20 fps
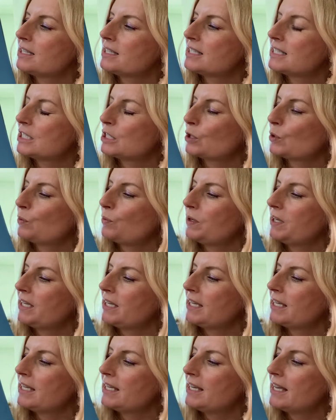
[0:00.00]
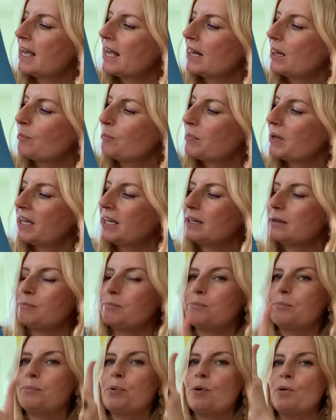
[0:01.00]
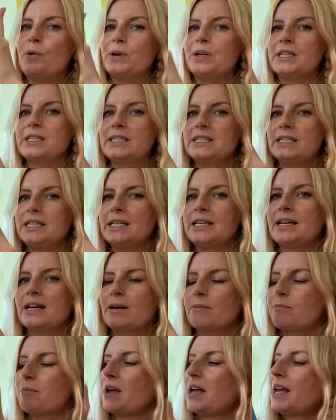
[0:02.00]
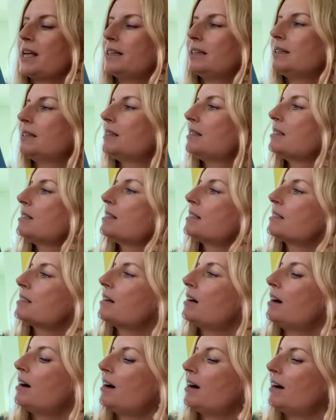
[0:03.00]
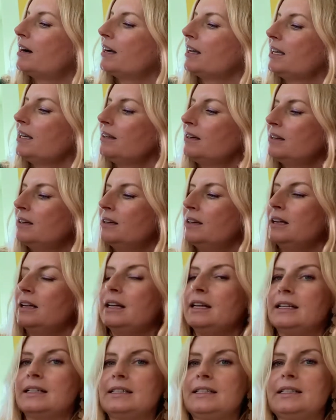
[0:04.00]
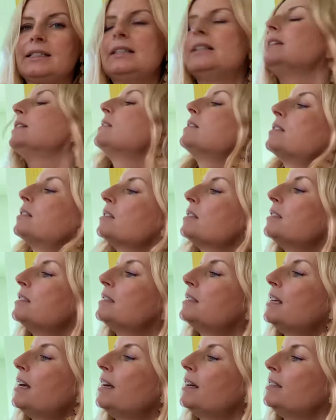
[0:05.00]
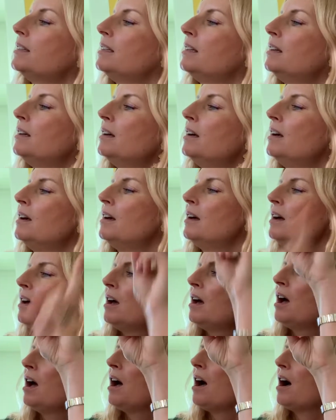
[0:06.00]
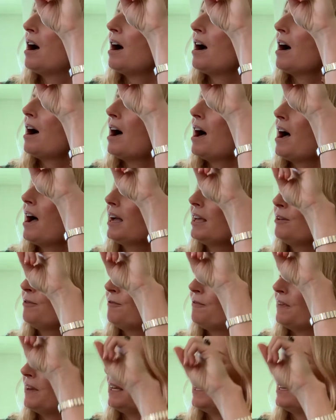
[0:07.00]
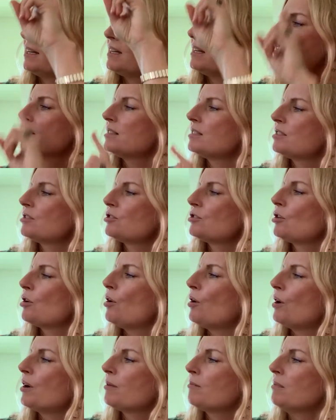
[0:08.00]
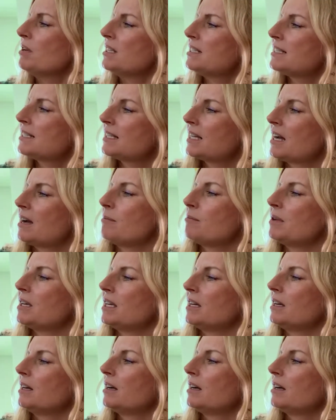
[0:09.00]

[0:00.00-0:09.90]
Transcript: squeaky yelp and pointing up at the sky. The lizard said, "I think a storm is coming.